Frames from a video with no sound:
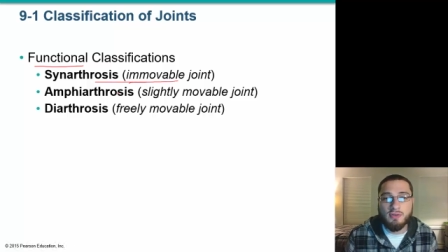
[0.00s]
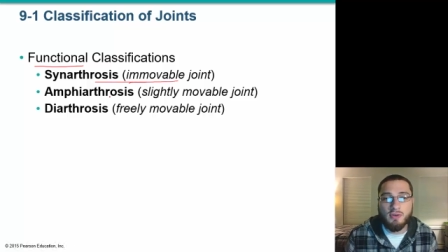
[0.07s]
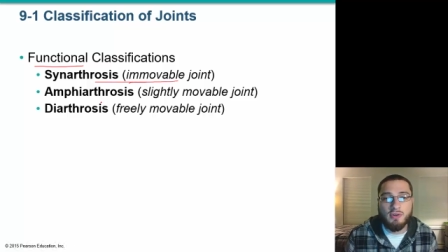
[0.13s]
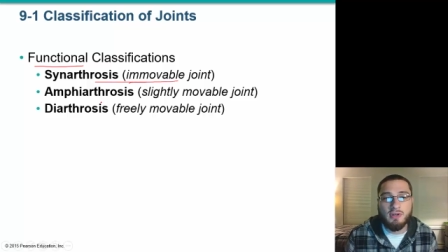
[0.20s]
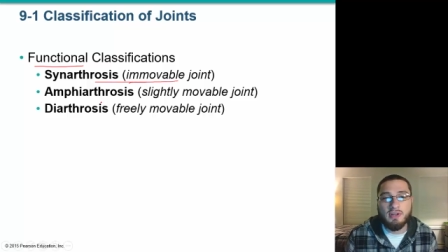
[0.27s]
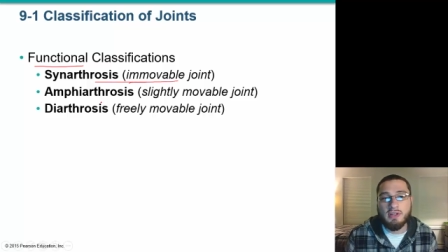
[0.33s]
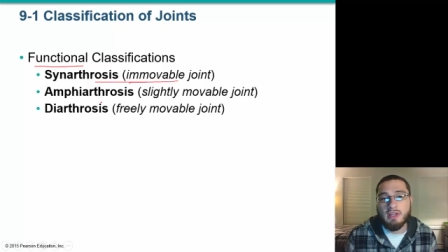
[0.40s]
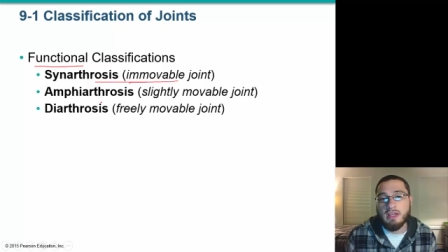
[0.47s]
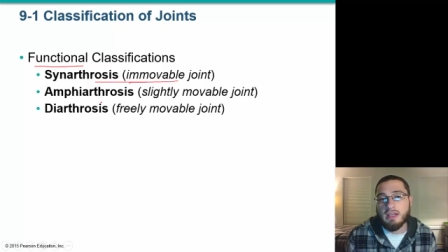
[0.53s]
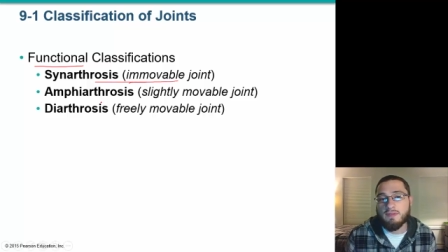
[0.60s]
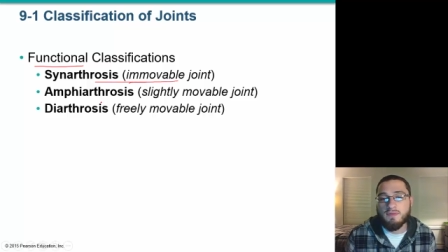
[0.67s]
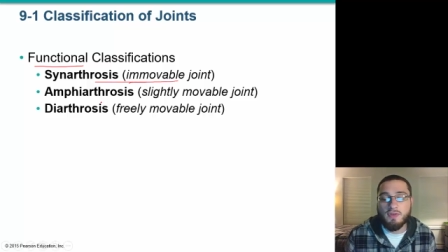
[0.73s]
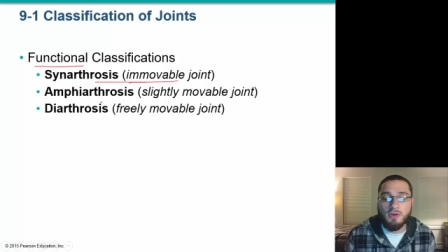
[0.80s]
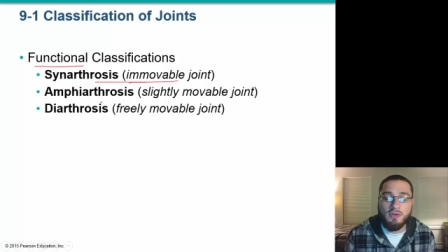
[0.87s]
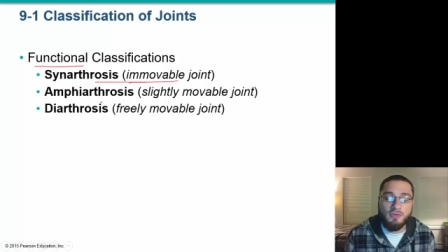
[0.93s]
or an
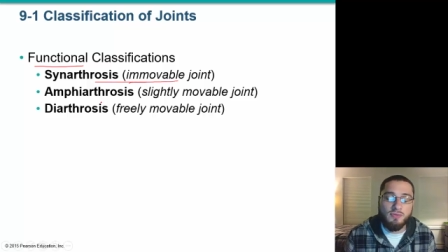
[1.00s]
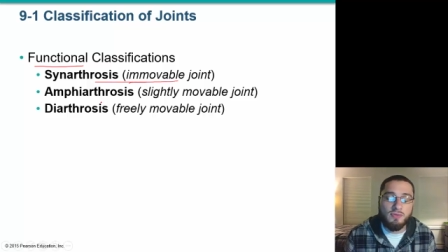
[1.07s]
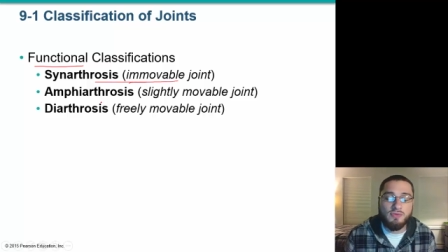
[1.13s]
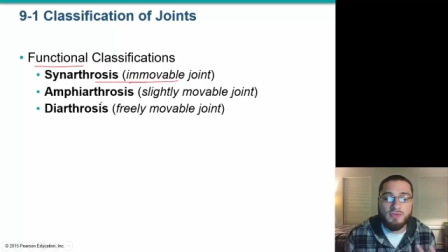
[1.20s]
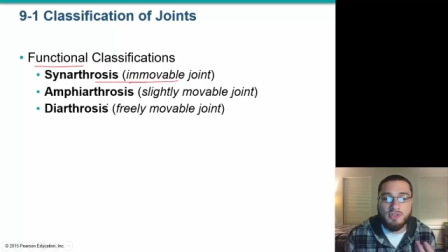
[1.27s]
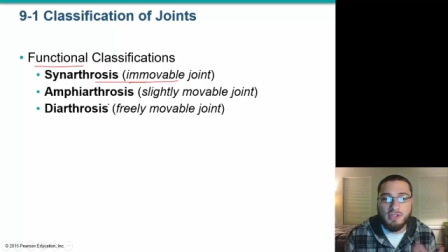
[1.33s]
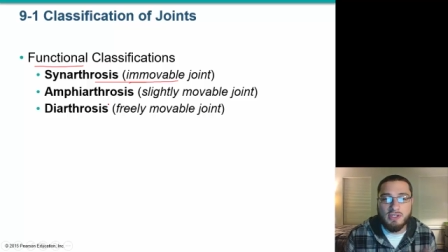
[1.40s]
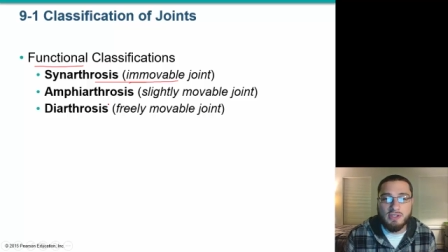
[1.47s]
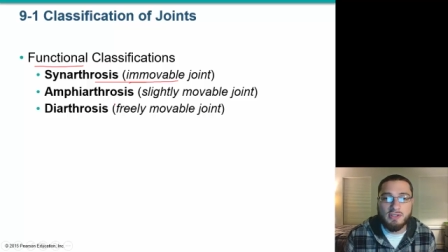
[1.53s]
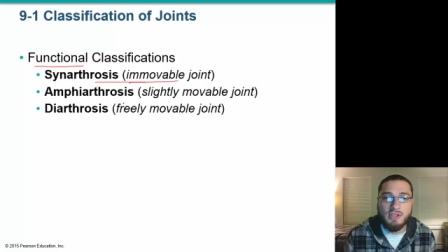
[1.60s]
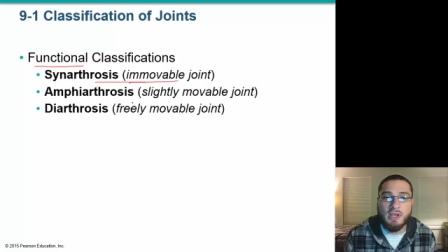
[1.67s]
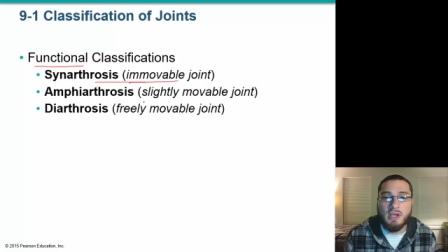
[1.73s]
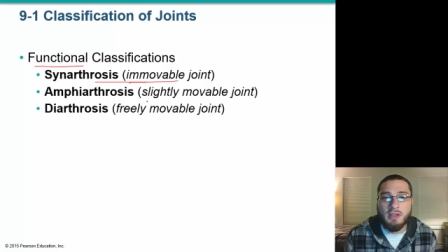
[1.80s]
amphiarthroses.